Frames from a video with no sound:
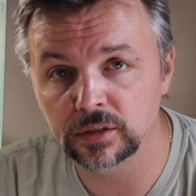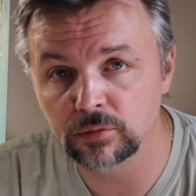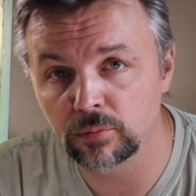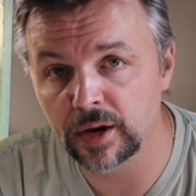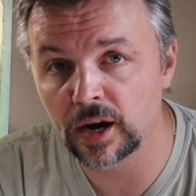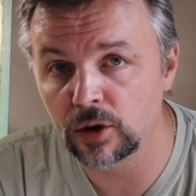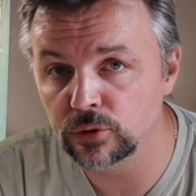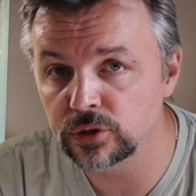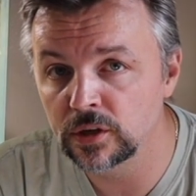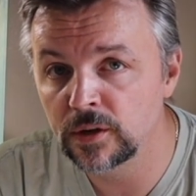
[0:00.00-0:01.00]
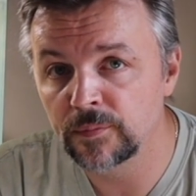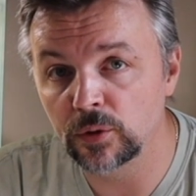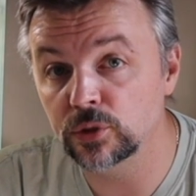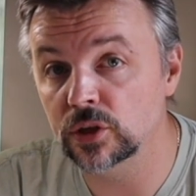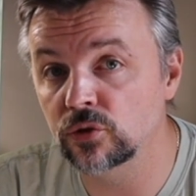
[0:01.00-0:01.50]
in my house.
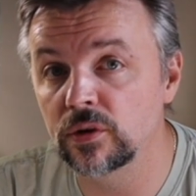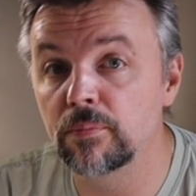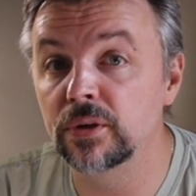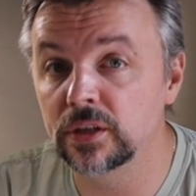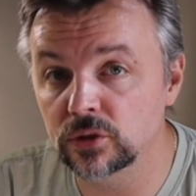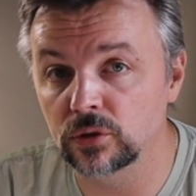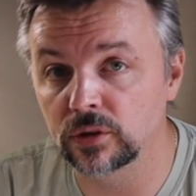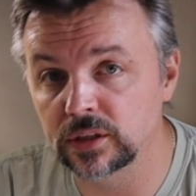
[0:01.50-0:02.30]
It was actually a peninsula